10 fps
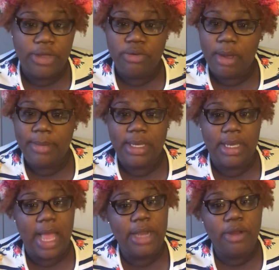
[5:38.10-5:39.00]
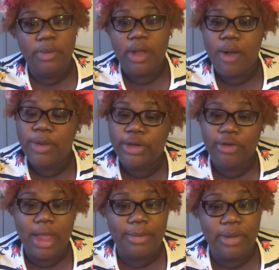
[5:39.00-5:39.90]
I mean, I know we all want to
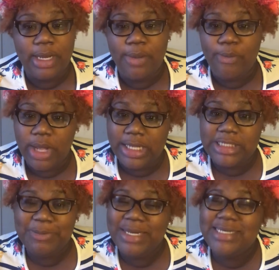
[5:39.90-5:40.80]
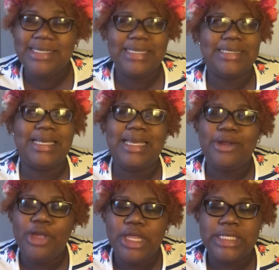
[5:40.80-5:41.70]
grab it all at once, but
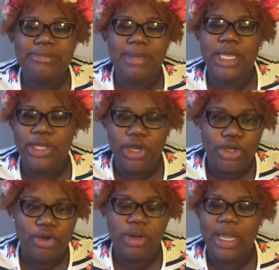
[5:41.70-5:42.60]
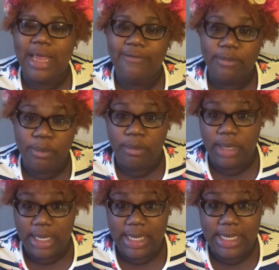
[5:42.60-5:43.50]
it'll just make your life
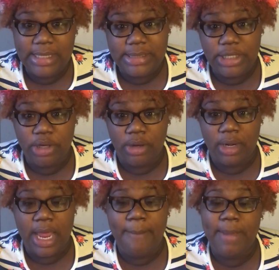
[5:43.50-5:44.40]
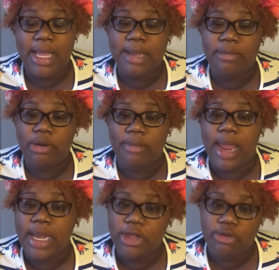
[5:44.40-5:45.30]
easier and make it more
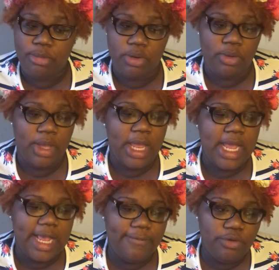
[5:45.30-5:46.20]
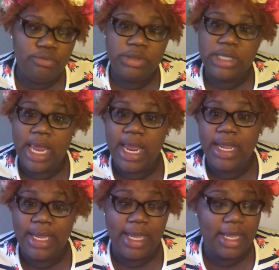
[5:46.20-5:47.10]
manageable if you
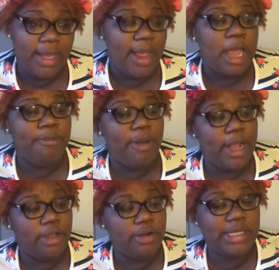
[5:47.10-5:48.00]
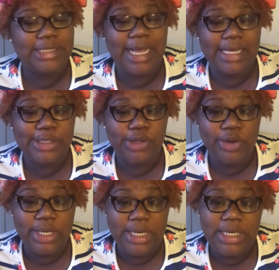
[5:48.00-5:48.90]
take it, prioritize
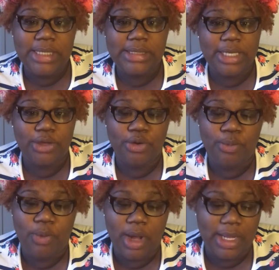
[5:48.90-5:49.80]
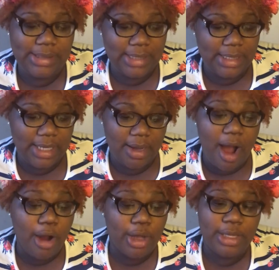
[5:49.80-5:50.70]
your needs and your wants, and then
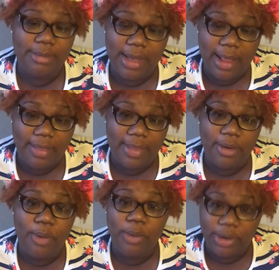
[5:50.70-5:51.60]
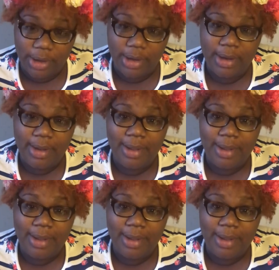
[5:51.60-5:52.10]
conquer them in the order,